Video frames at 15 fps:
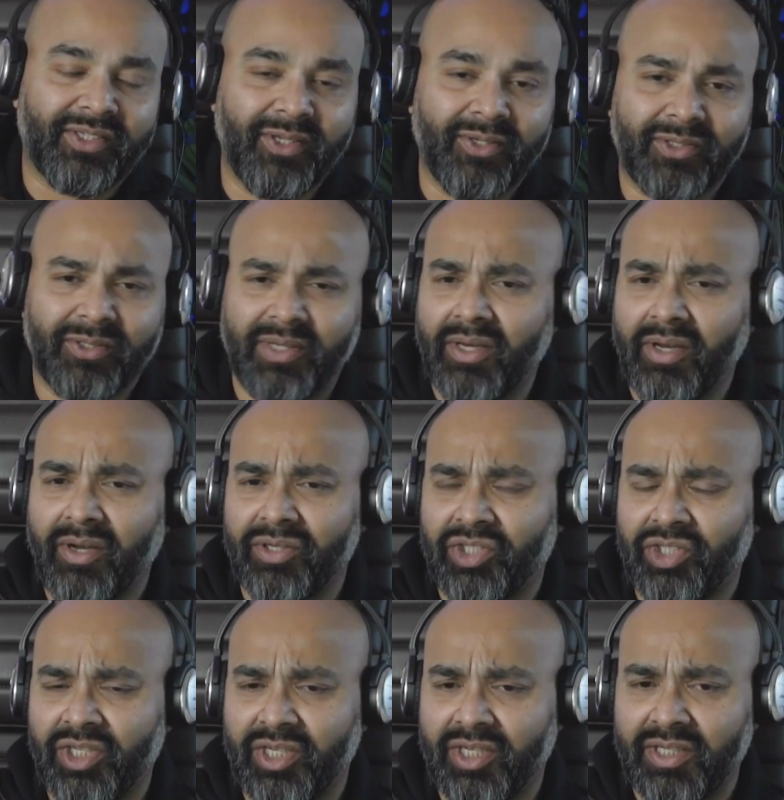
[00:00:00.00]
So
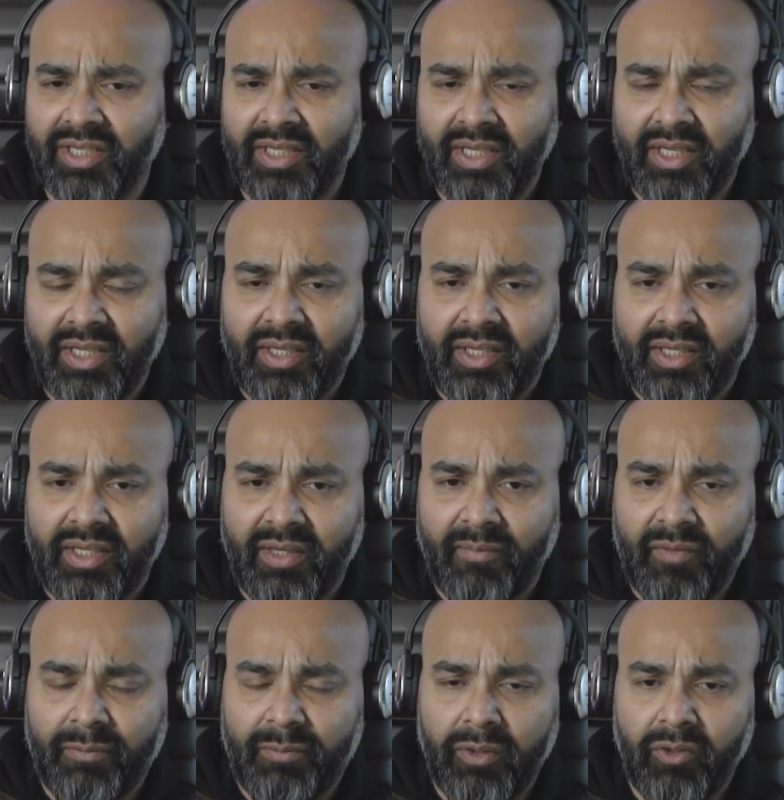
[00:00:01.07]
last year,
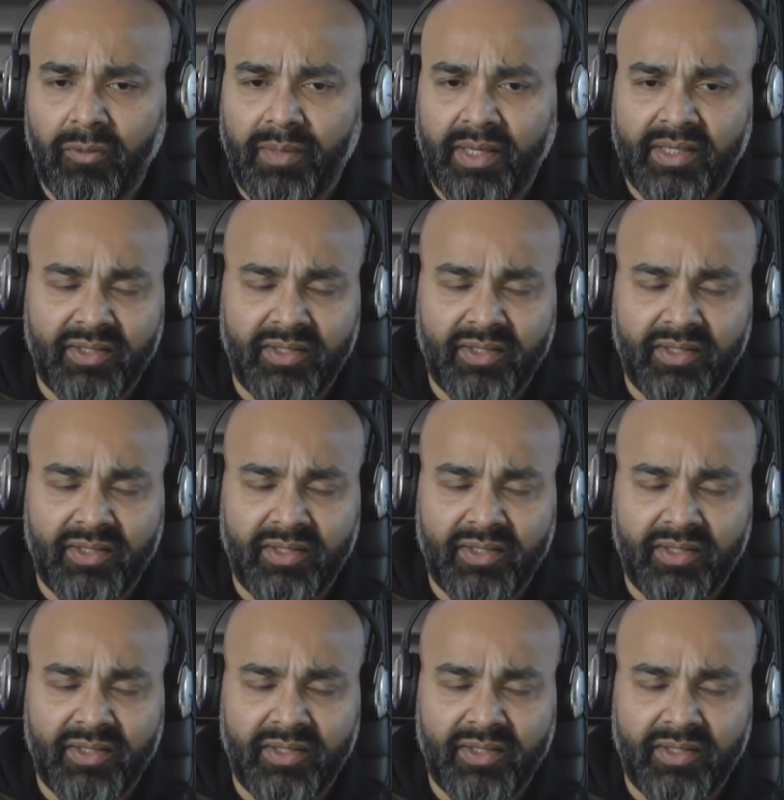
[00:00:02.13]
if we look back